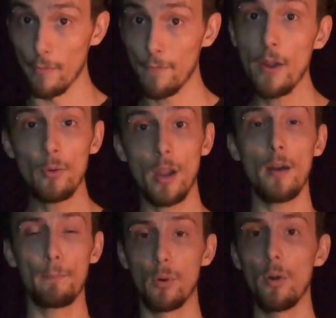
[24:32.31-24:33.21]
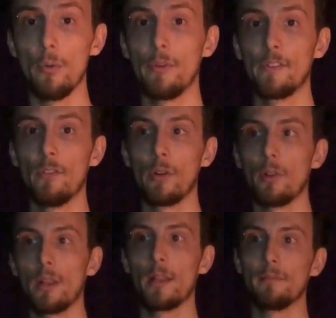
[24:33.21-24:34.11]
Final Cut Pro does
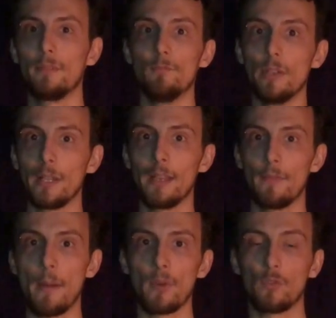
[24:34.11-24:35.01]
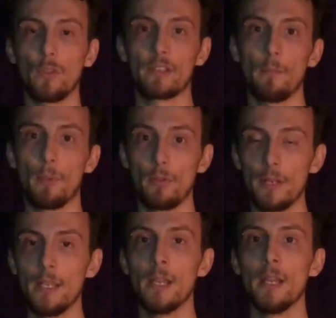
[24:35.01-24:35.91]
not really give that much
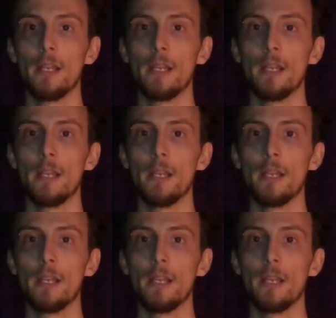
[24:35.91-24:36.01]
flexibility